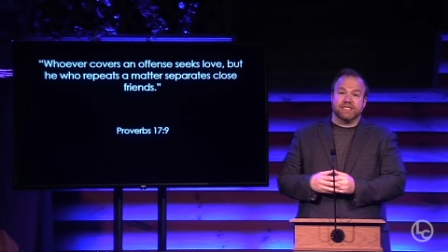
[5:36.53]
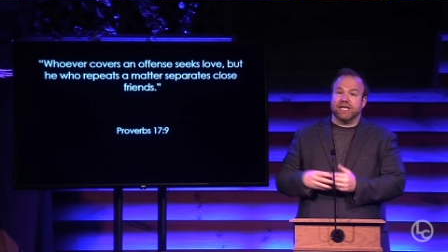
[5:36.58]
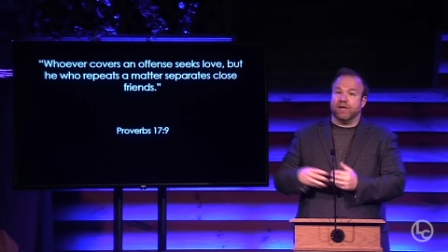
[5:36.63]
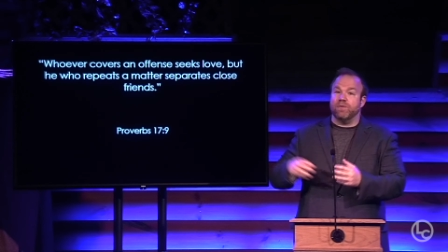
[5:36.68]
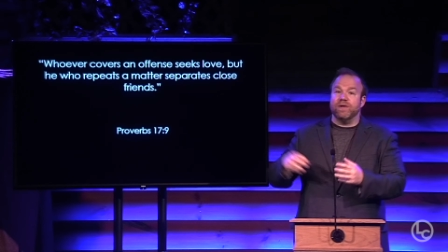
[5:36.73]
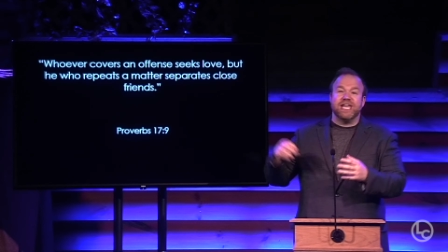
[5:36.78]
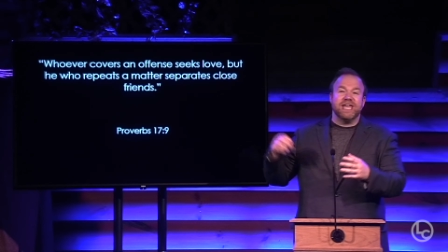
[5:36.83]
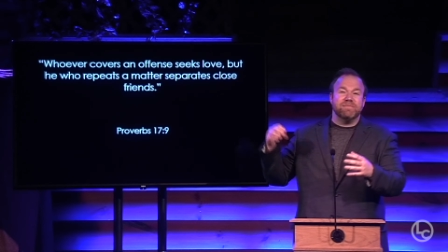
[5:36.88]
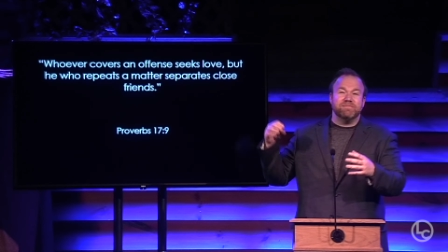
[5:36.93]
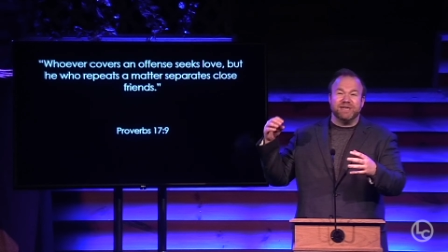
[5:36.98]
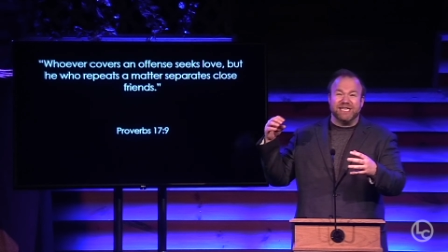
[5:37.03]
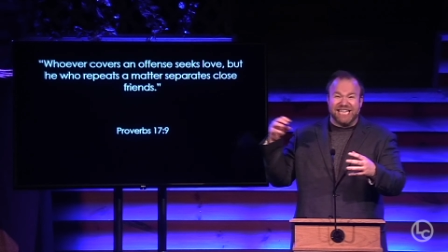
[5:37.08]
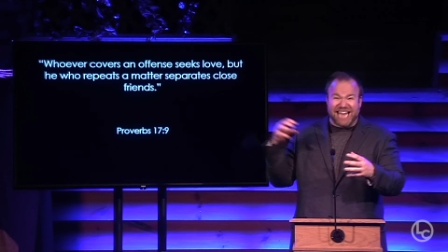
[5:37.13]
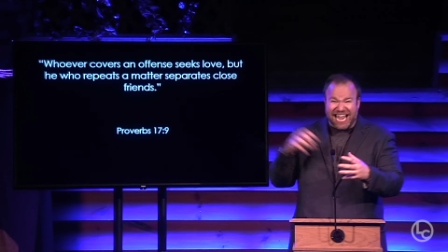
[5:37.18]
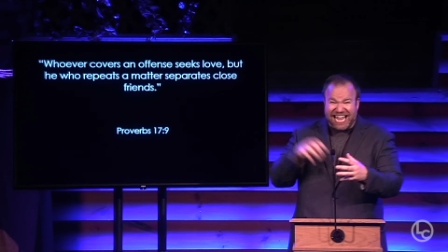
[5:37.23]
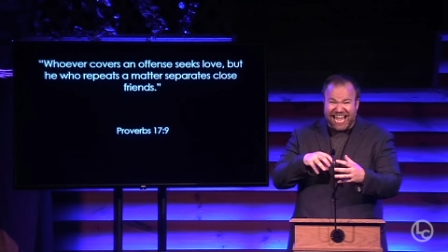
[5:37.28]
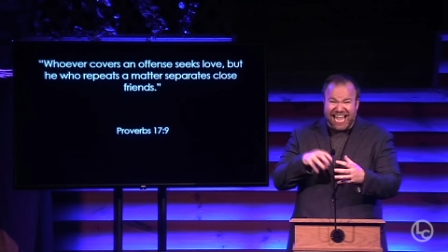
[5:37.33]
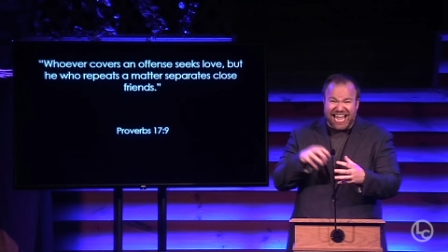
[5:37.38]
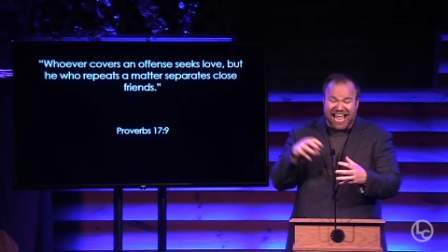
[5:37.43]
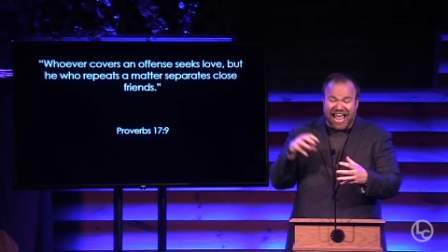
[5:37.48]
Like we keep
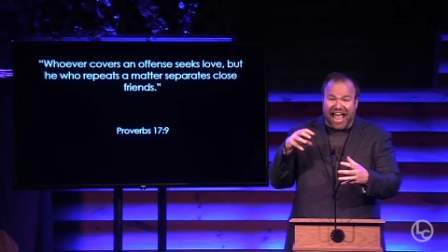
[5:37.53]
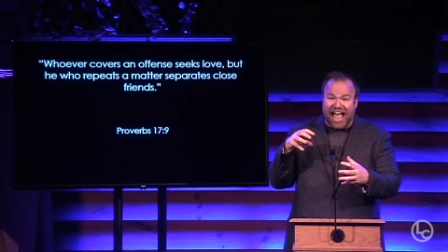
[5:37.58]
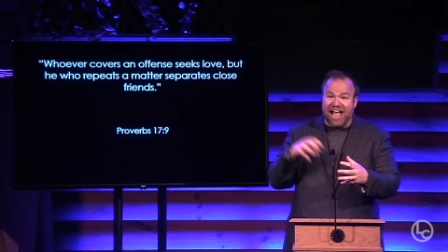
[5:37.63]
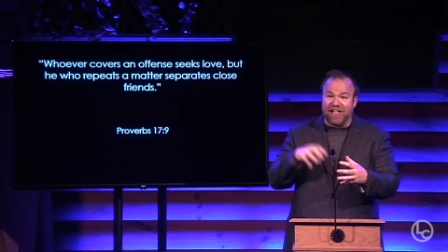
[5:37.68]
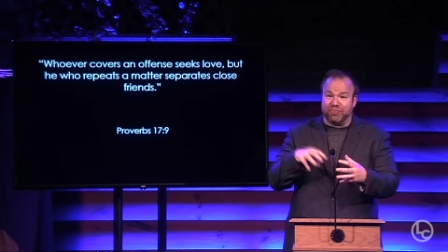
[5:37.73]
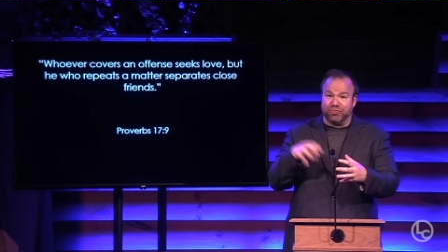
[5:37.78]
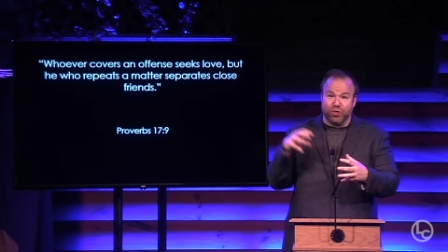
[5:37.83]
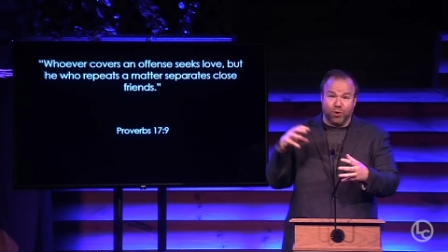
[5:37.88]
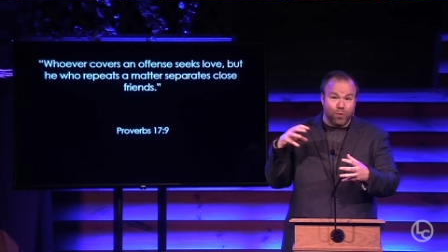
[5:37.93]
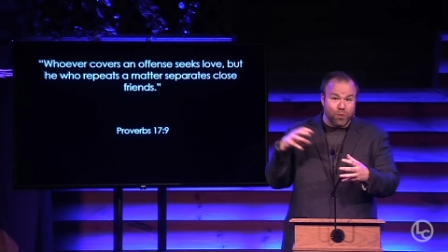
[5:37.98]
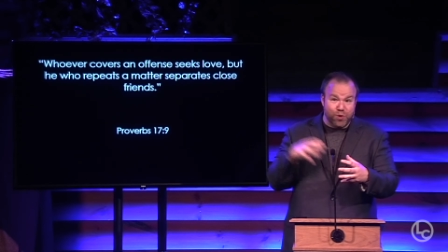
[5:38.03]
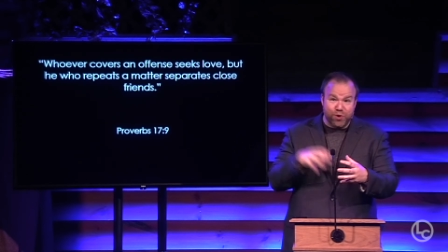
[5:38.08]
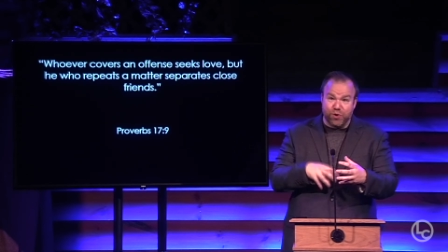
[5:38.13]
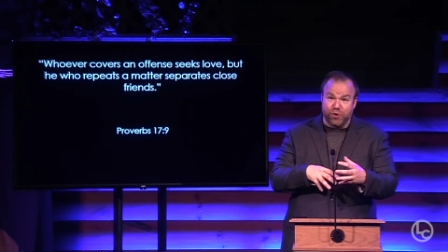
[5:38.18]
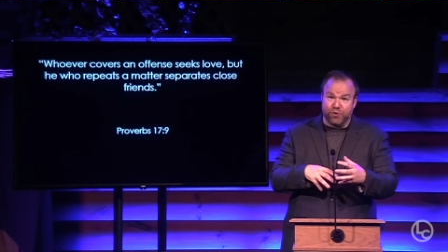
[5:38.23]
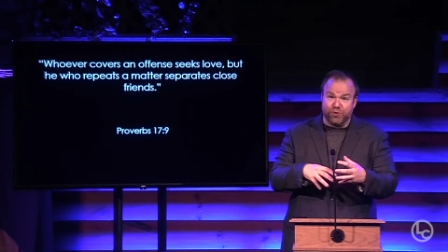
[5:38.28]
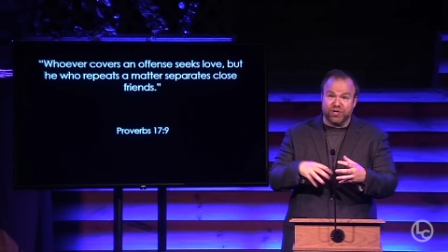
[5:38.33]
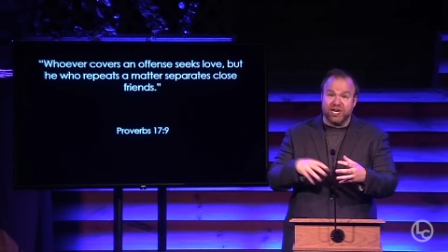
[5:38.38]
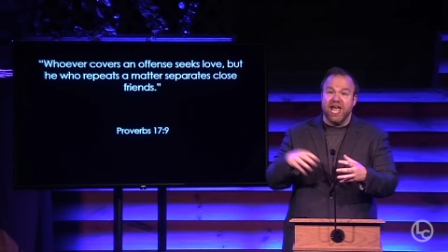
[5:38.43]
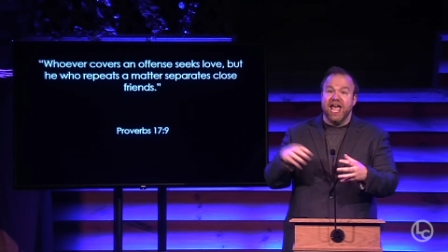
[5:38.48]
digging at the
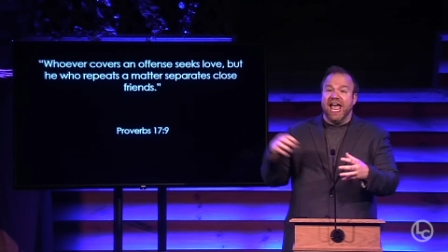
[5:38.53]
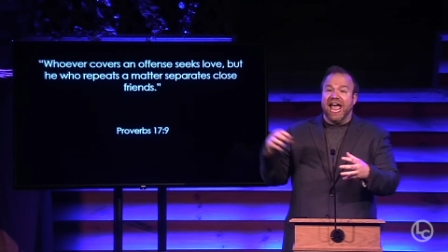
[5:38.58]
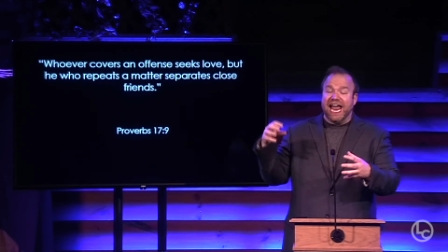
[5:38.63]
wound